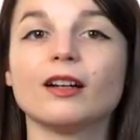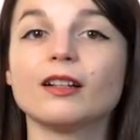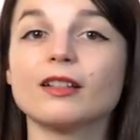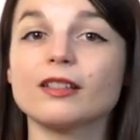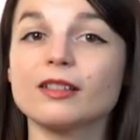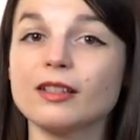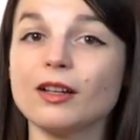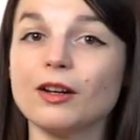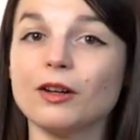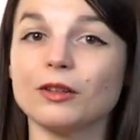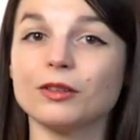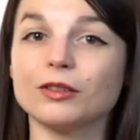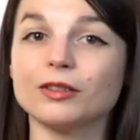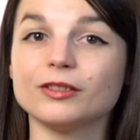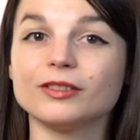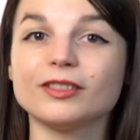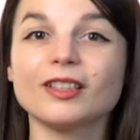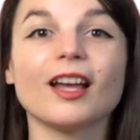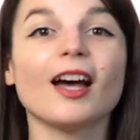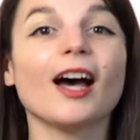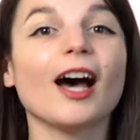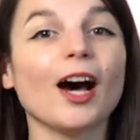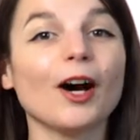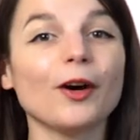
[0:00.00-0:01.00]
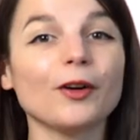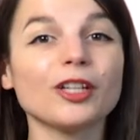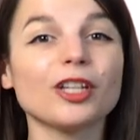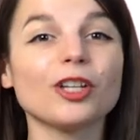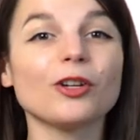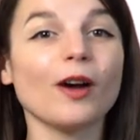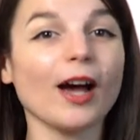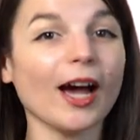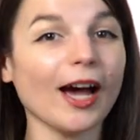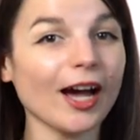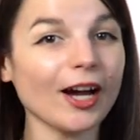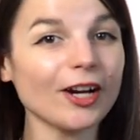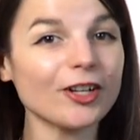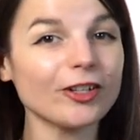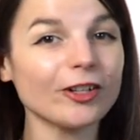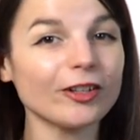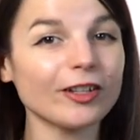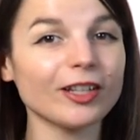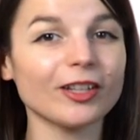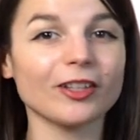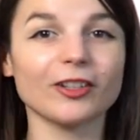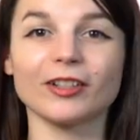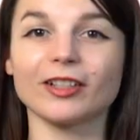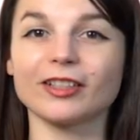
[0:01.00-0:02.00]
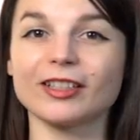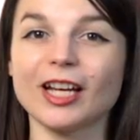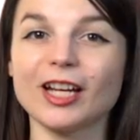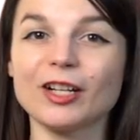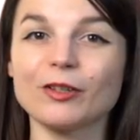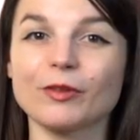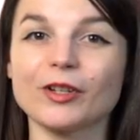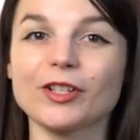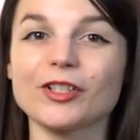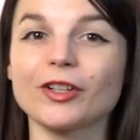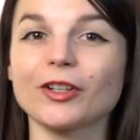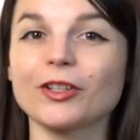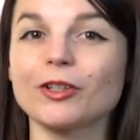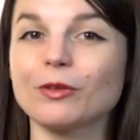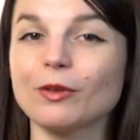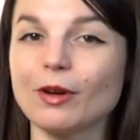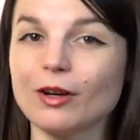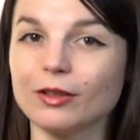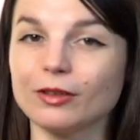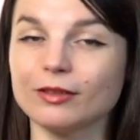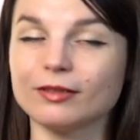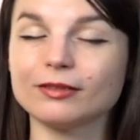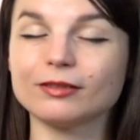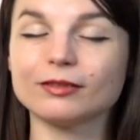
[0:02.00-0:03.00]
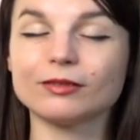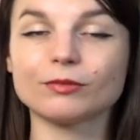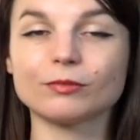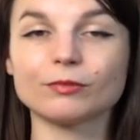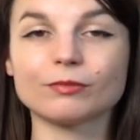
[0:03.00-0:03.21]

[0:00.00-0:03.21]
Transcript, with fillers: So, how do you actually learn a language on your own?